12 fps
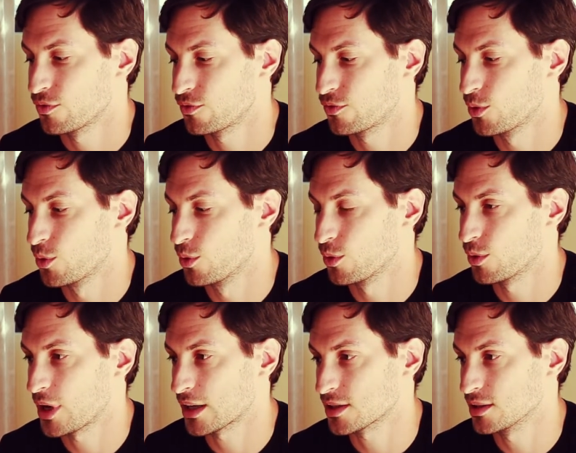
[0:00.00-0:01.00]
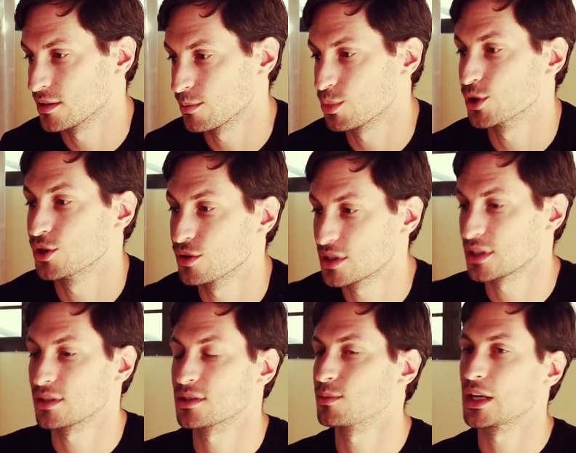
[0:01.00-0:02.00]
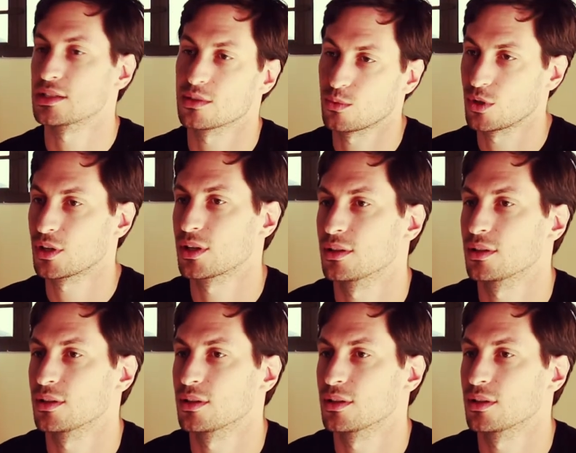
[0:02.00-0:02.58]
for actually the producing this amazing work